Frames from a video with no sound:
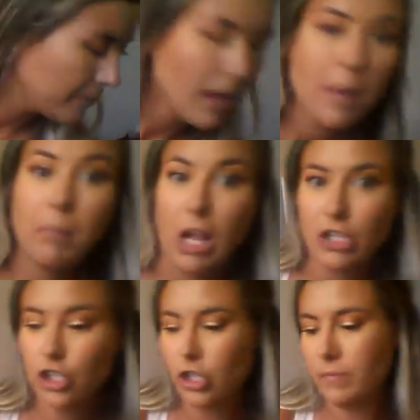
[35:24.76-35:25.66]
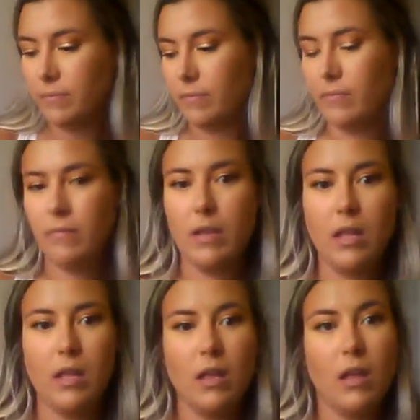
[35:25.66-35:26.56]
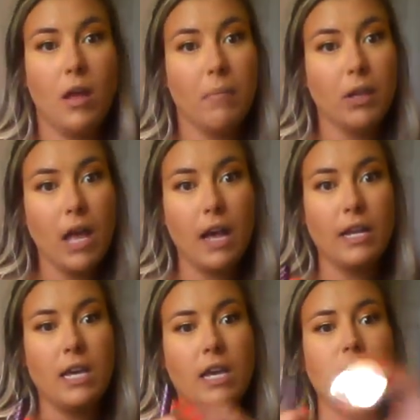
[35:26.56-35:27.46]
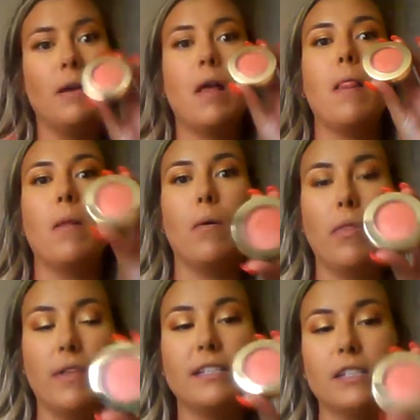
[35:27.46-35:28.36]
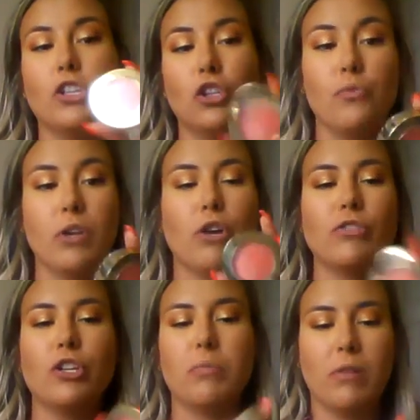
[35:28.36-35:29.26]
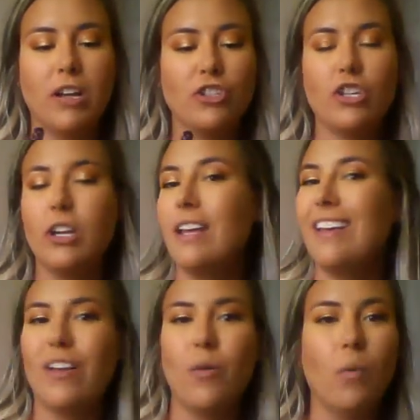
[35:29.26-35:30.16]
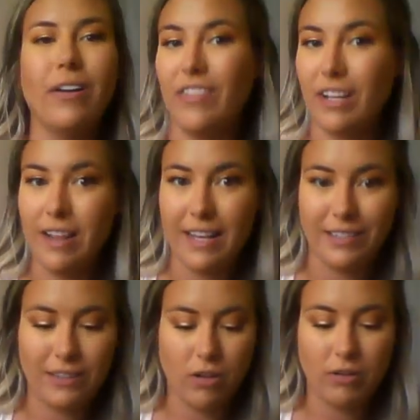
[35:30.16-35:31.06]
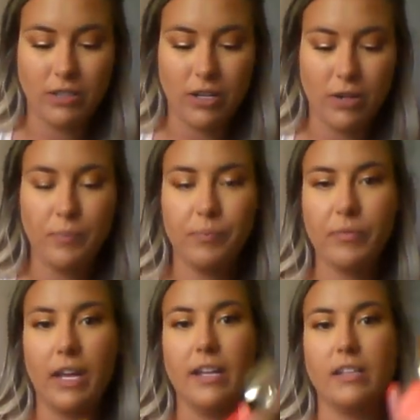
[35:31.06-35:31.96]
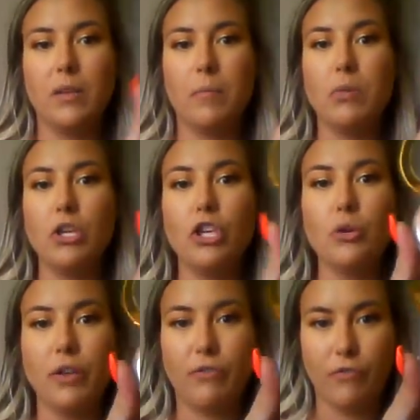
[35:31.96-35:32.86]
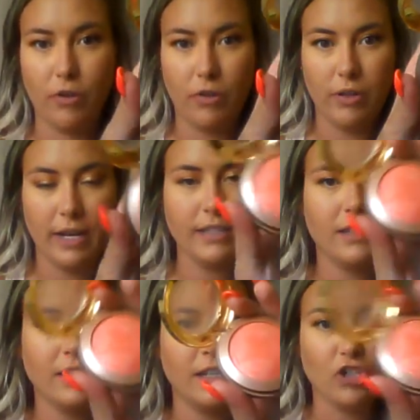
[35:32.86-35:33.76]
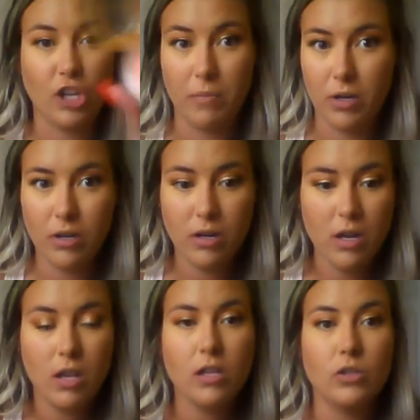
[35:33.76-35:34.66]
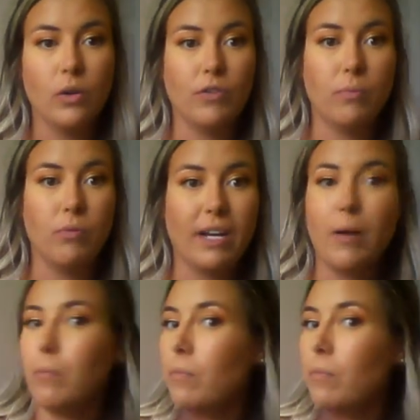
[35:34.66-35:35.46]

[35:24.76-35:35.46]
Blush. Milani. This is the Luminoso blush. One of the classics also. Is beautiful. It has a slight shimmer, so if you're breakout